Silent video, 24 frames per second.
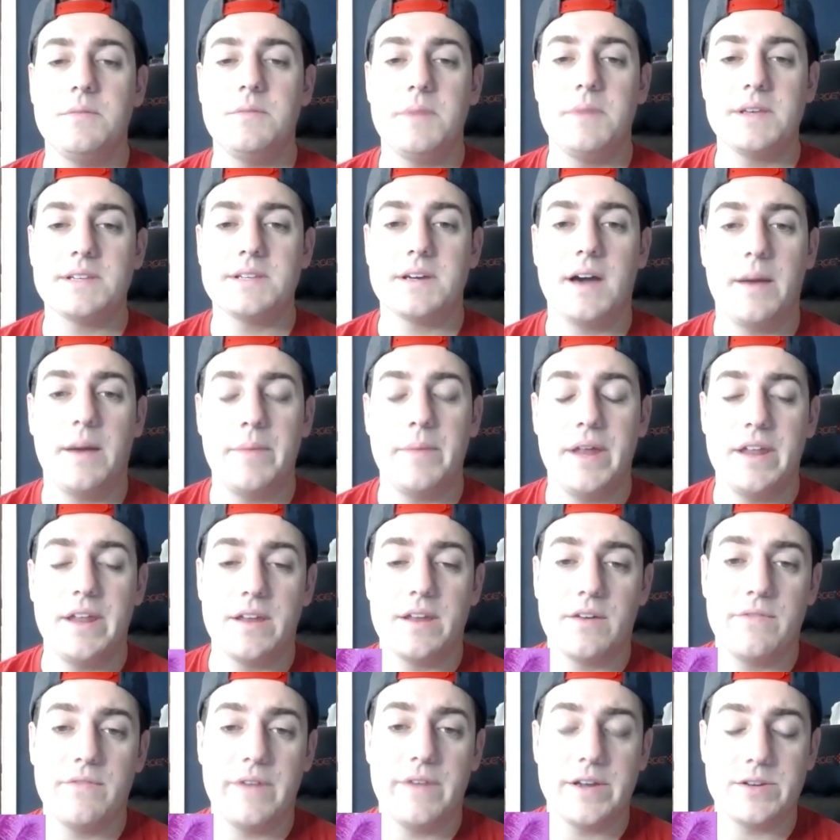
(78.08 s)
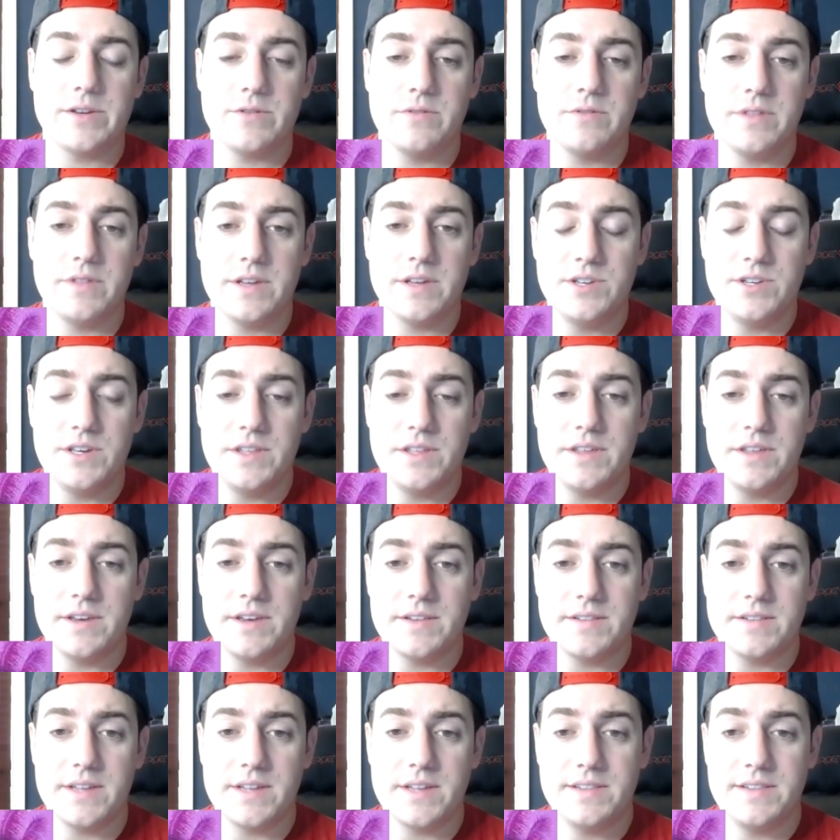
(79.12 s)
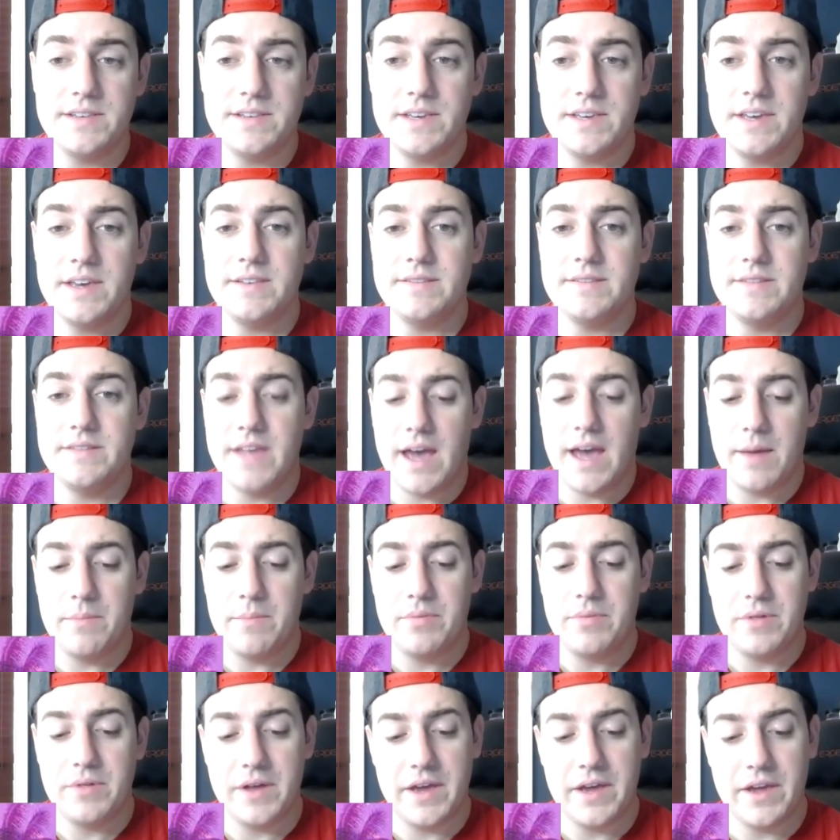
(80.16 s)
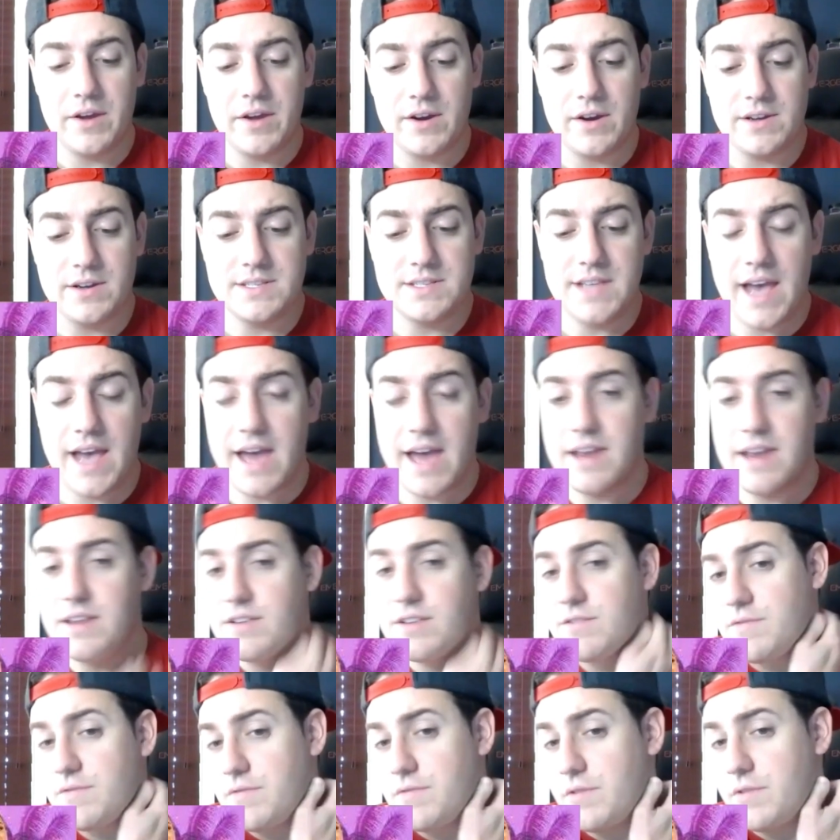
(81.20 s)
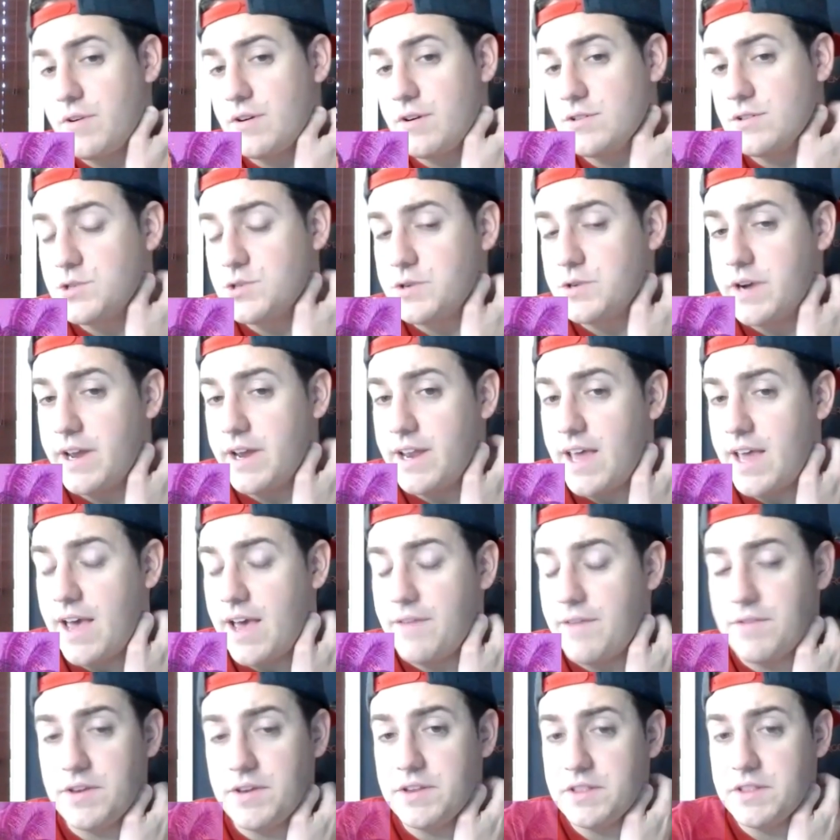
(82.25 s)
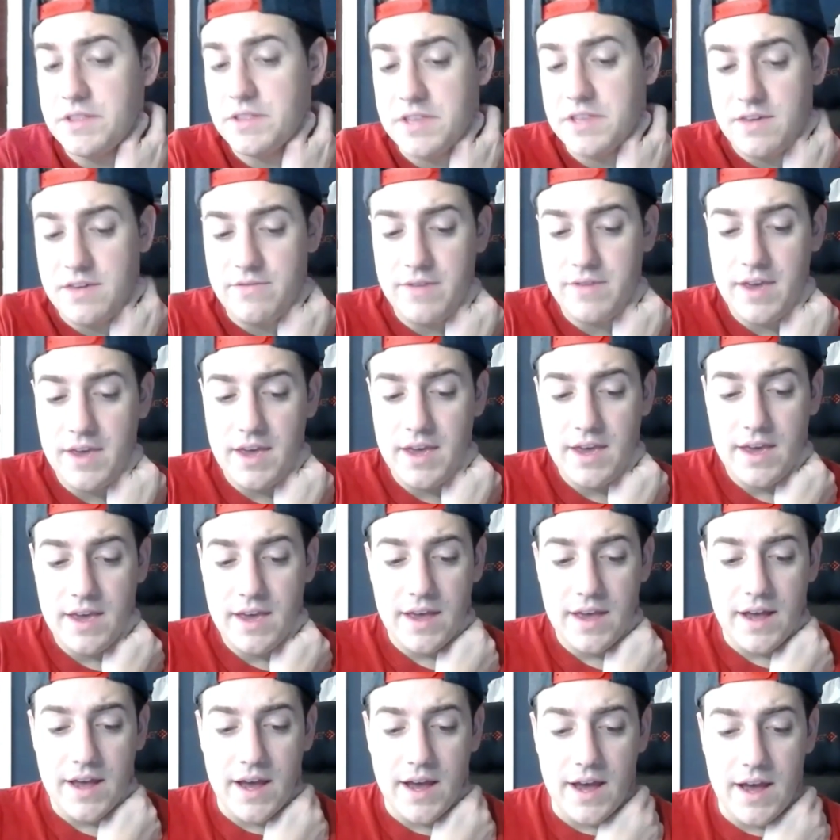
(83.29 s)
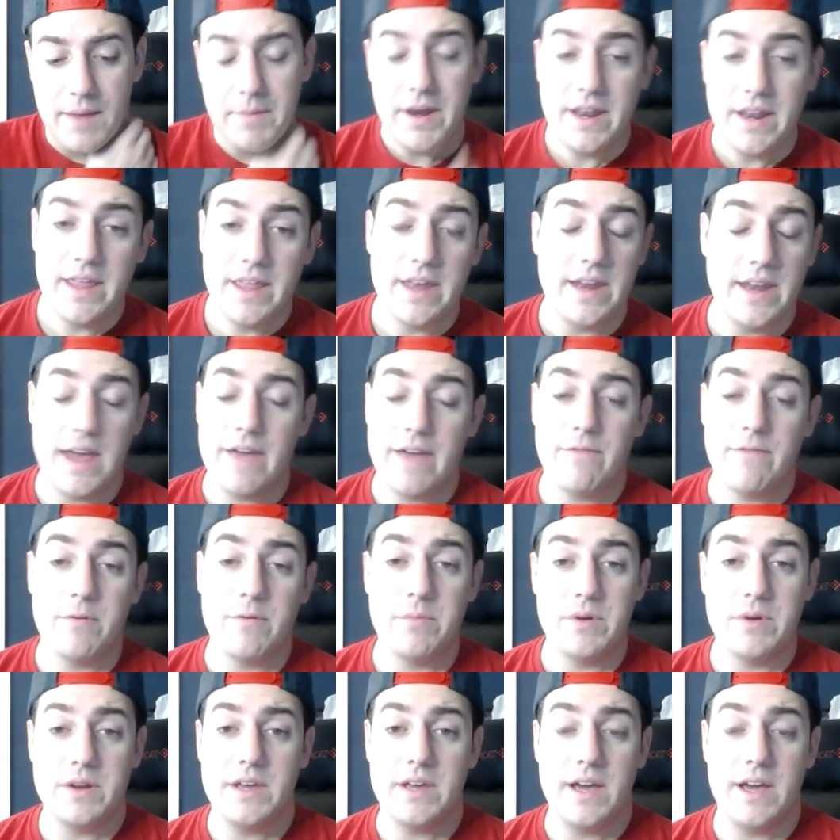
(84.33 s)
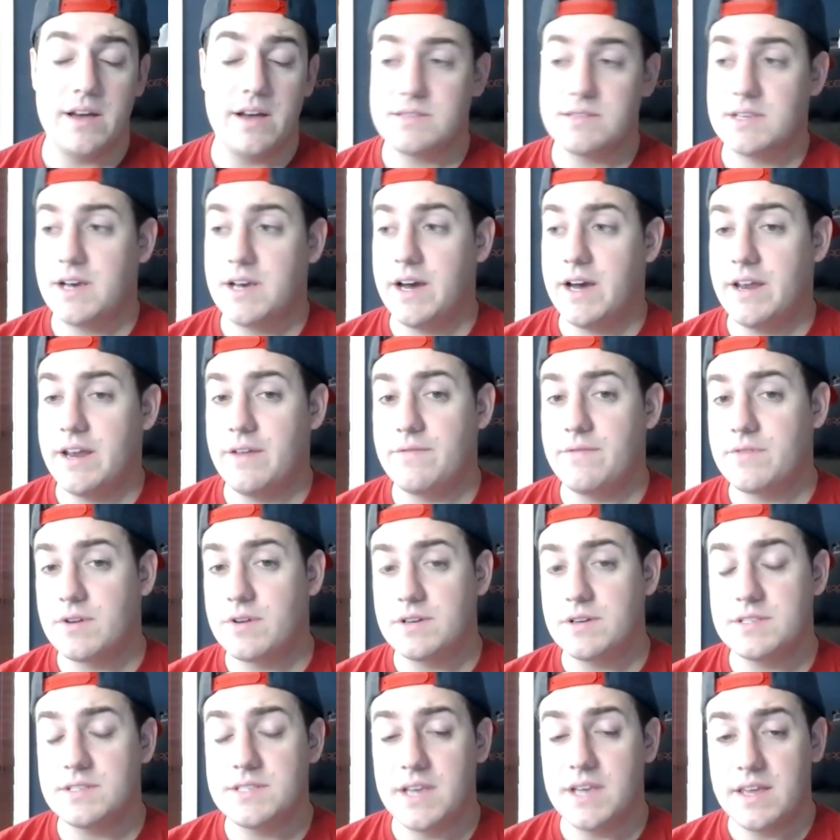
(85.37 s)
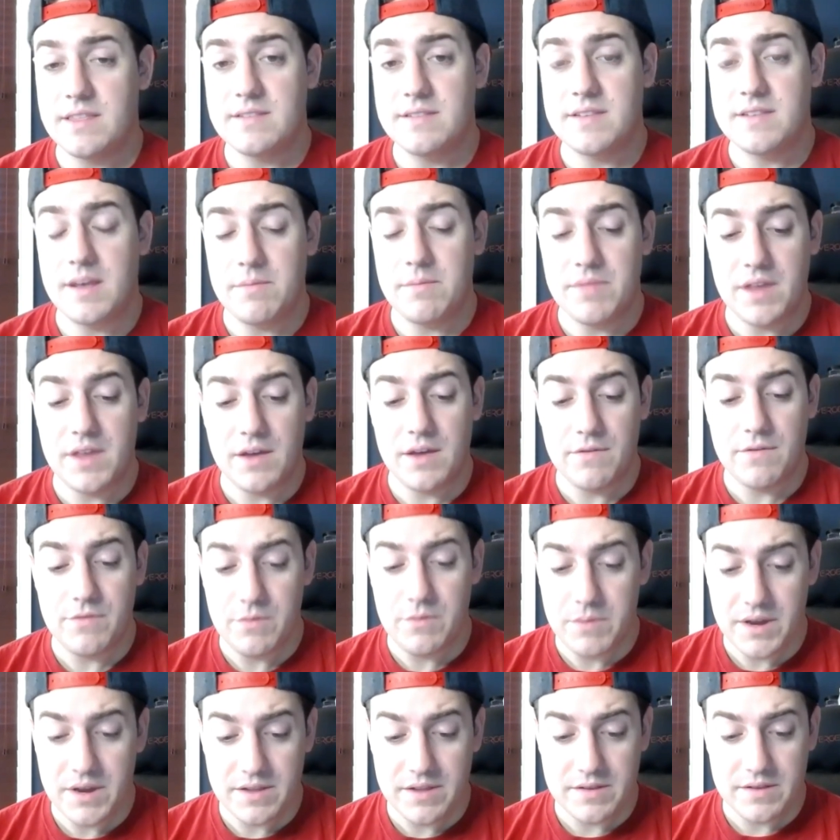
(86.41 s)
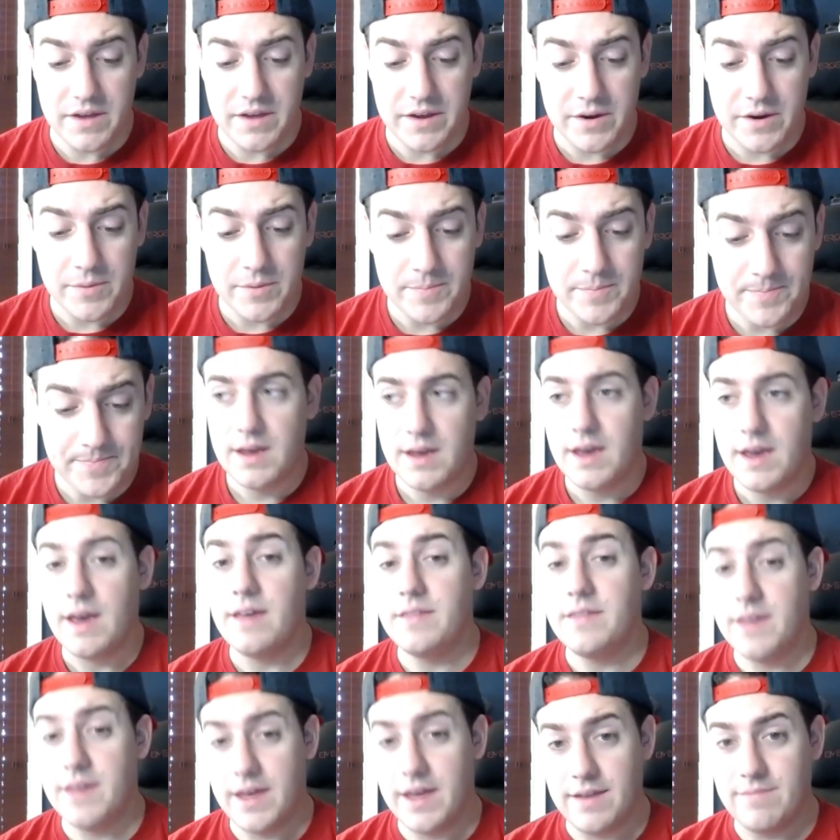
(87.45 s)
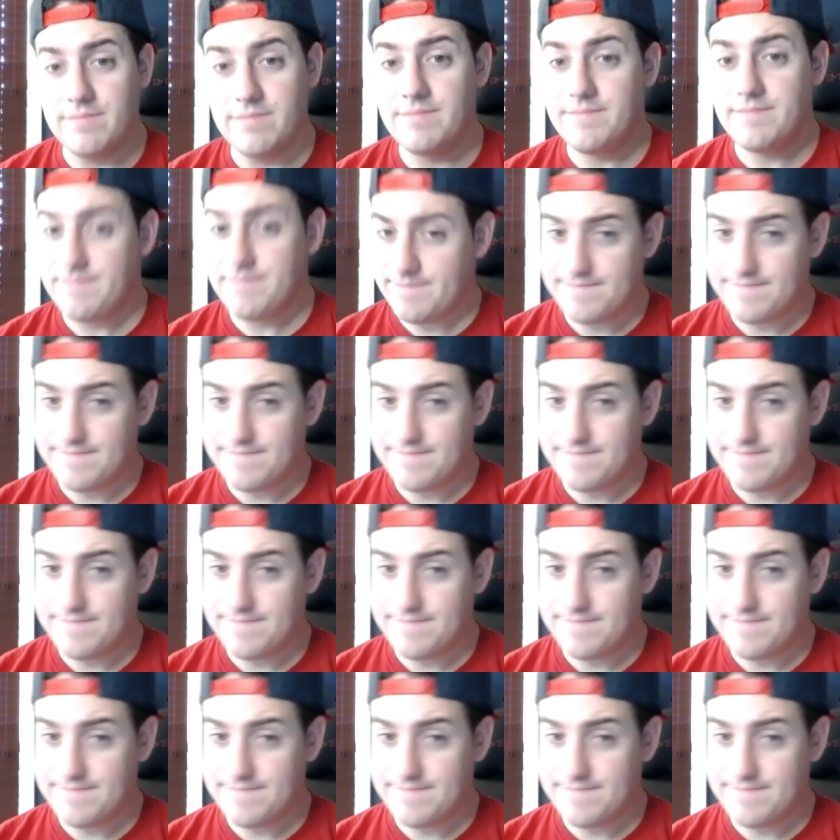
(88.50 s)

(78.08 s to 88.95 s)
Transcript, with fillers: makes a comment in a confessional that she thinks that Tia is downplaying her sadness for Trent having to leave um, and then everybody else kind of starts saying the same thing a few minutes later. And then,